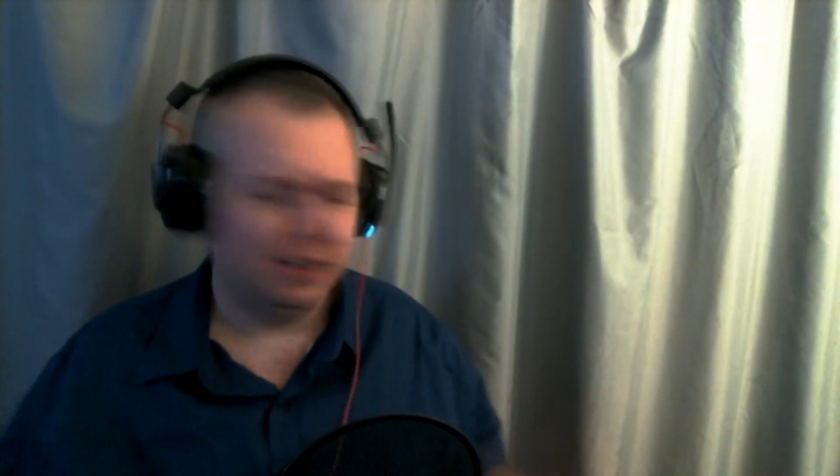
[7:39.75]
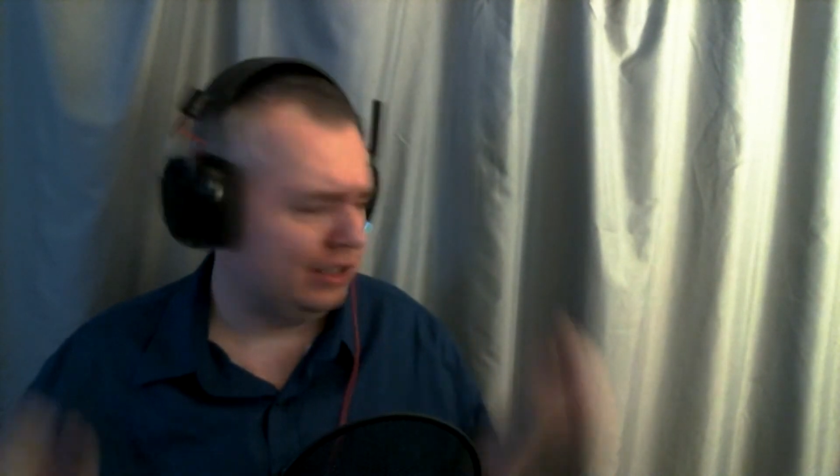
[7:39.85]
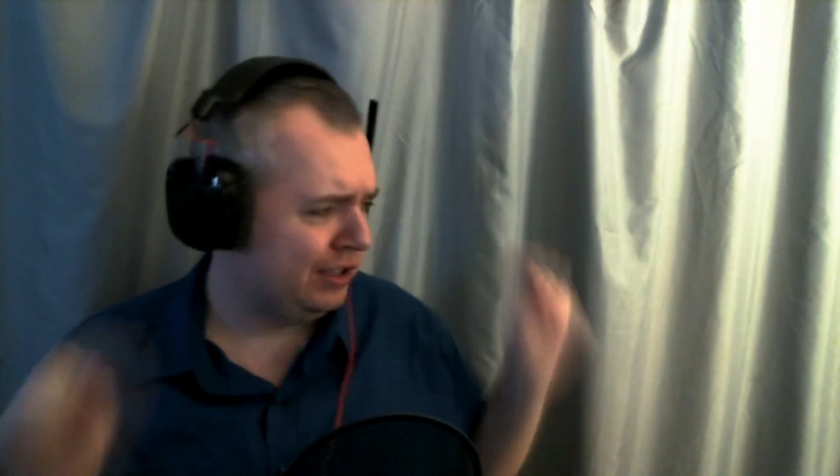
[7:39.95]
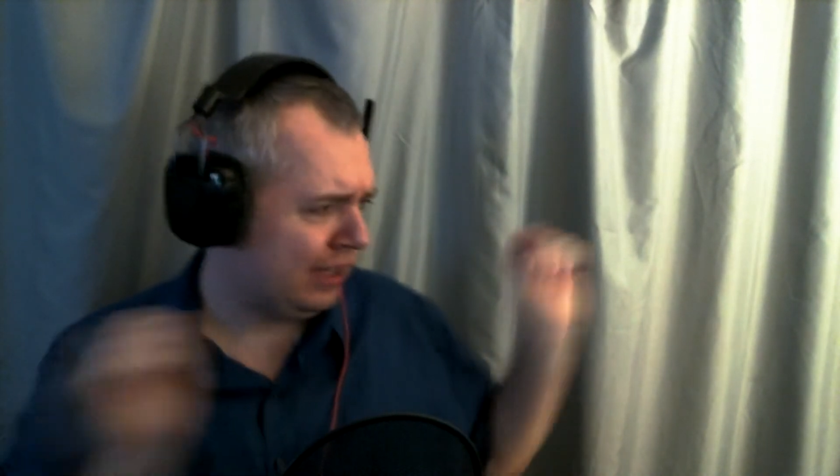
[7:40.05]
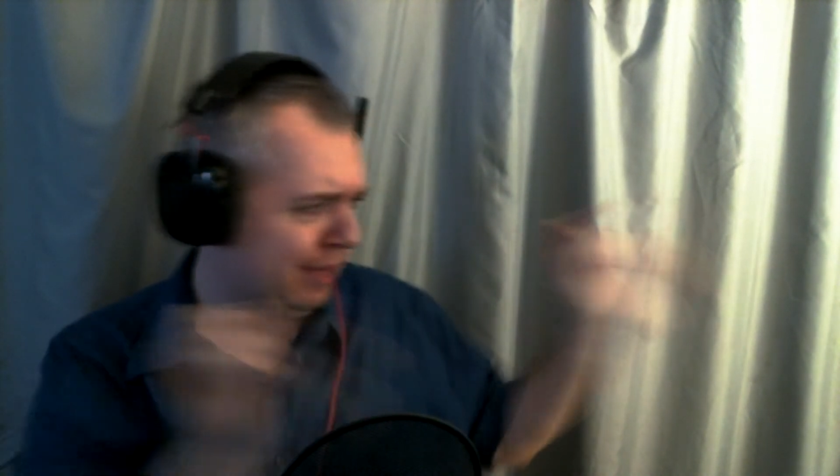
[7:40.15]
and
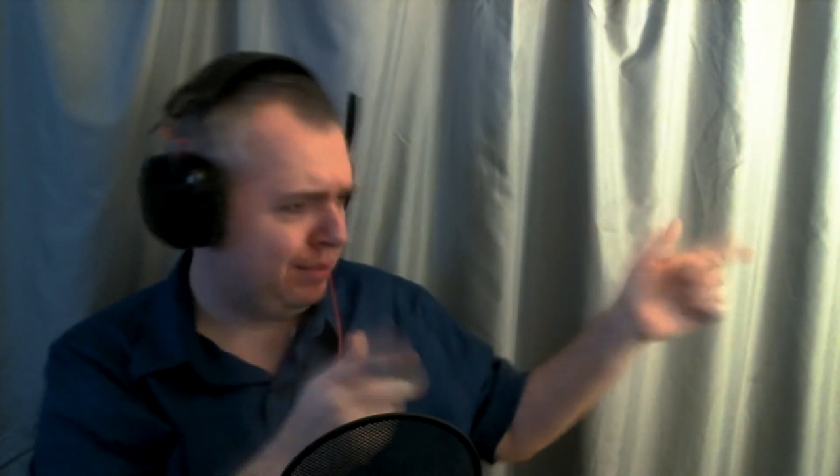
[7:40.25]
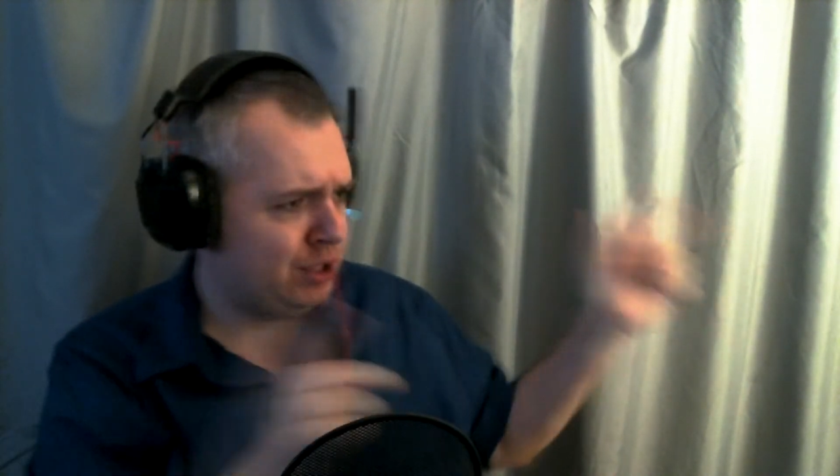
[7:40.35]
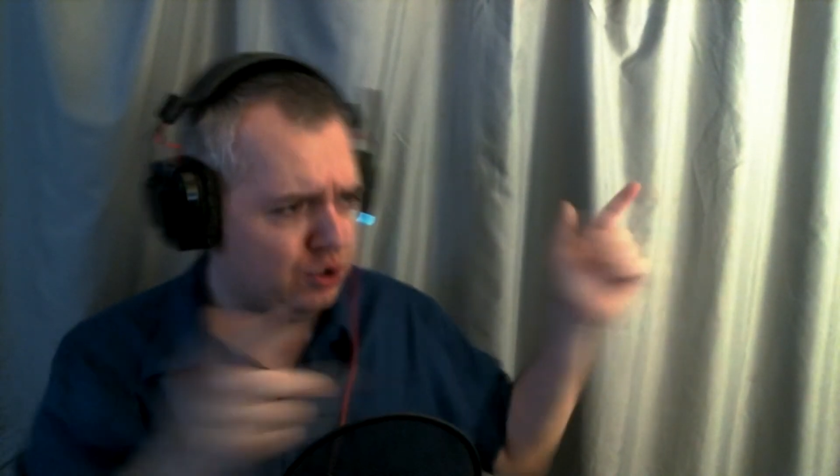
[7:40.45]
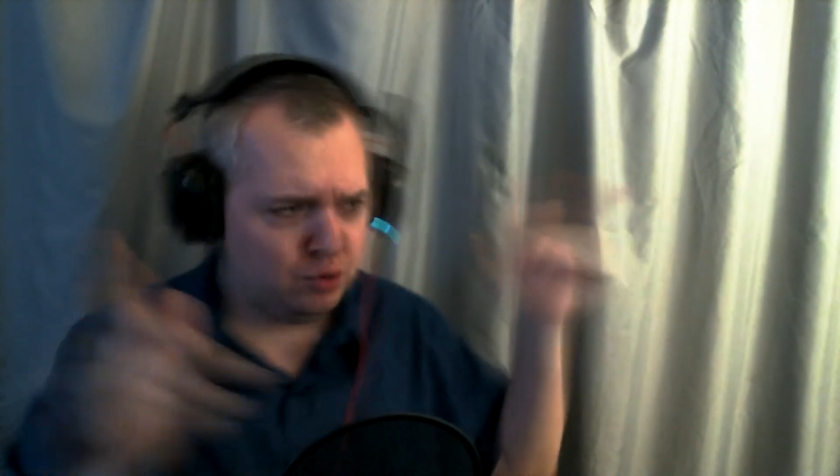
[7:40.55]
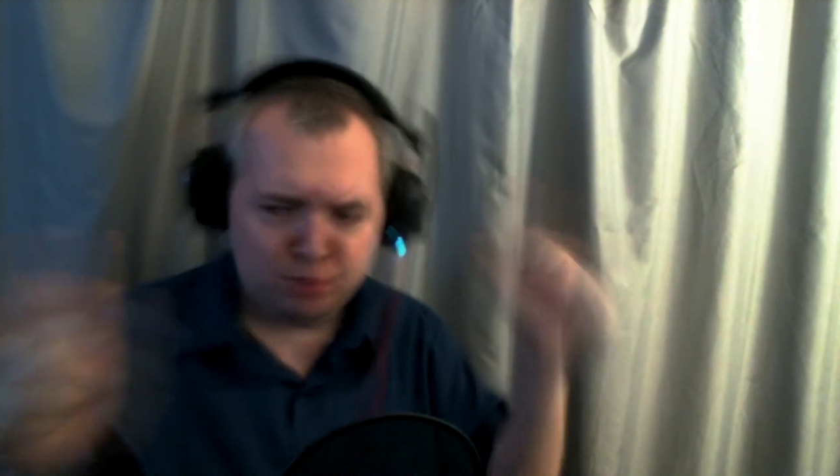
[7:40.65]
he's just like
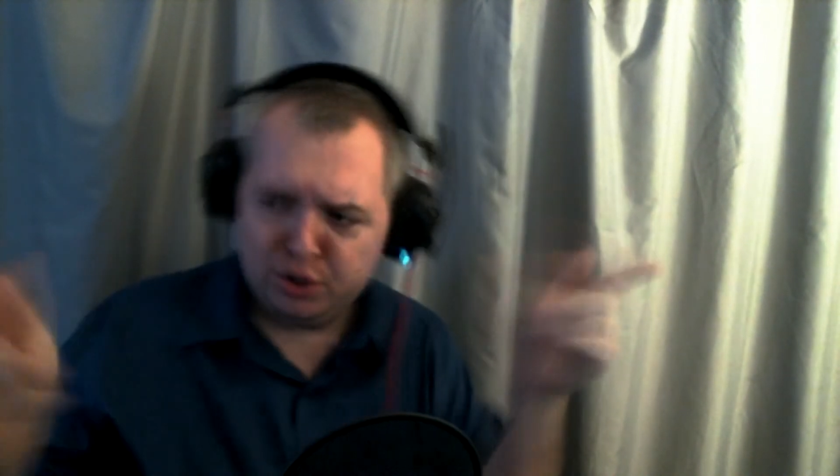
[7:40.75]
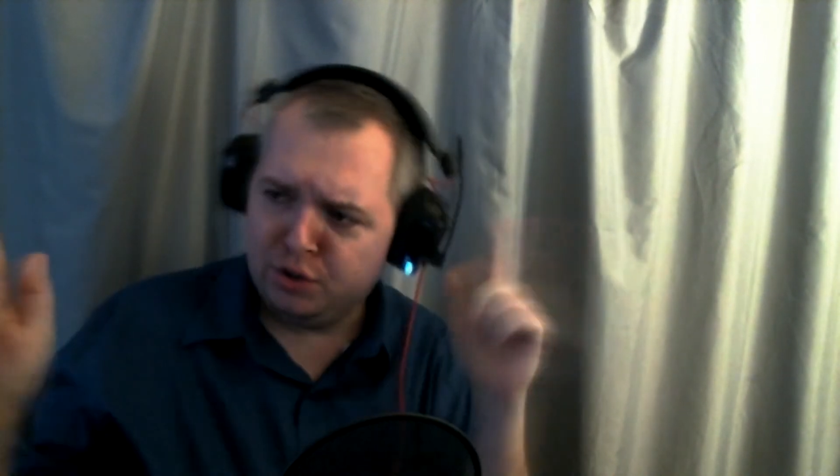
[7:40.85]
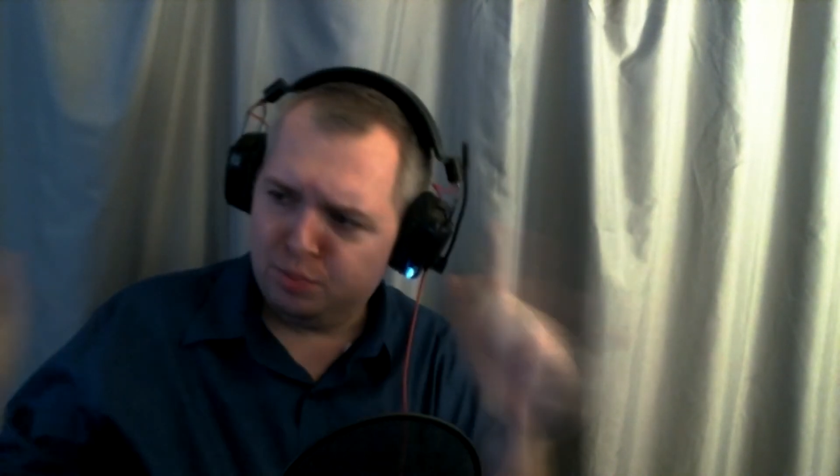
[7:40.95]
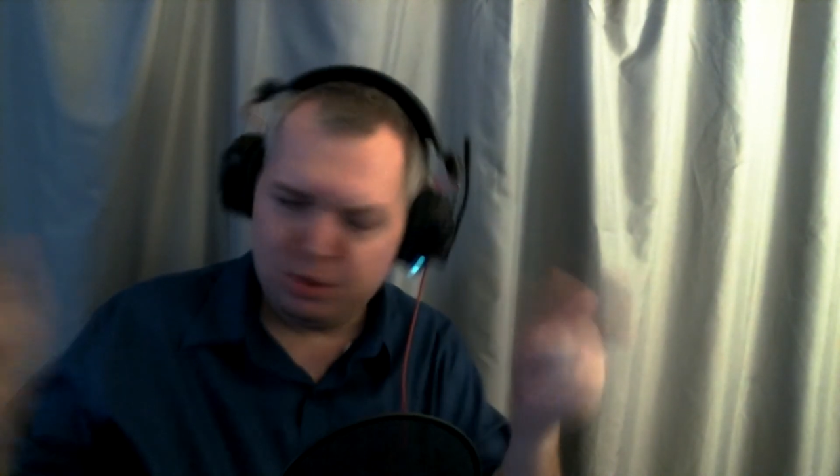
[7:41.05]
psh, psh,